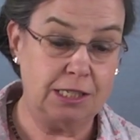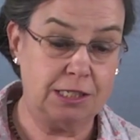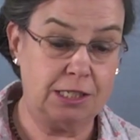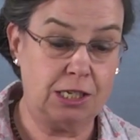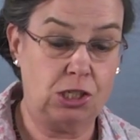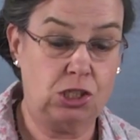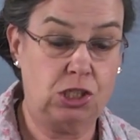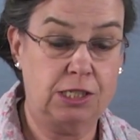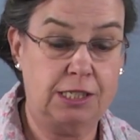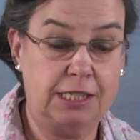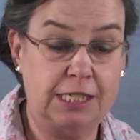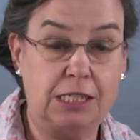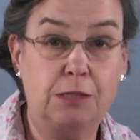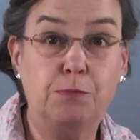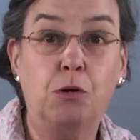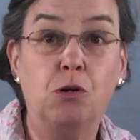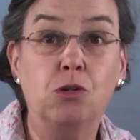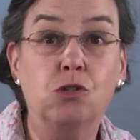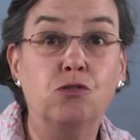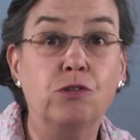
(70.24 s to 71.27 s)
such as this
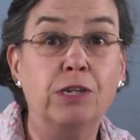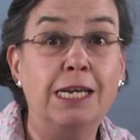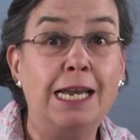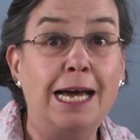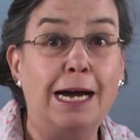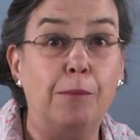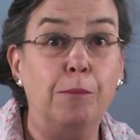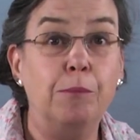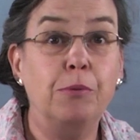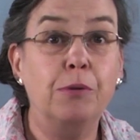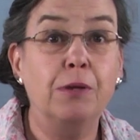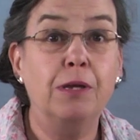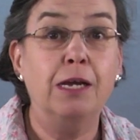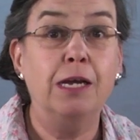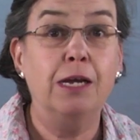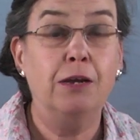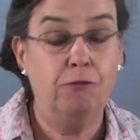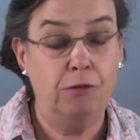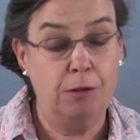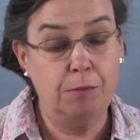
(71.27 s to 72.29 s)
pottery lamp,
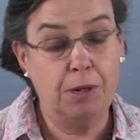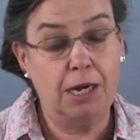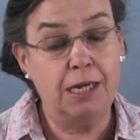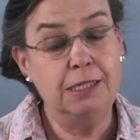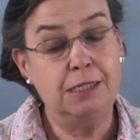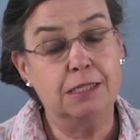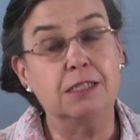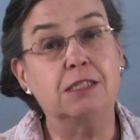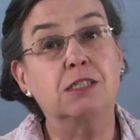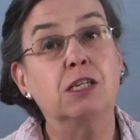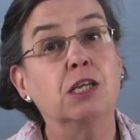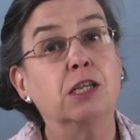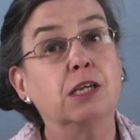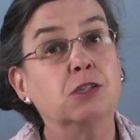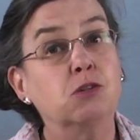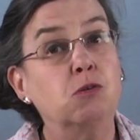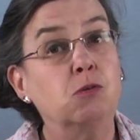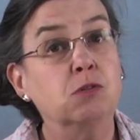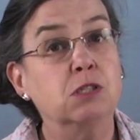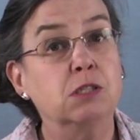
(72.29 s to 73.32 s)
remind us
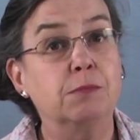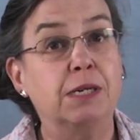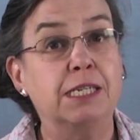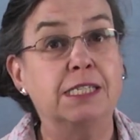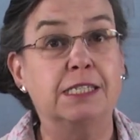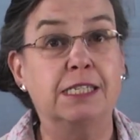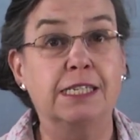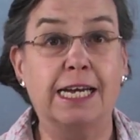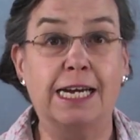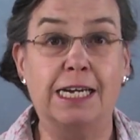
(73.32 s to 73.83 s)
that all domestic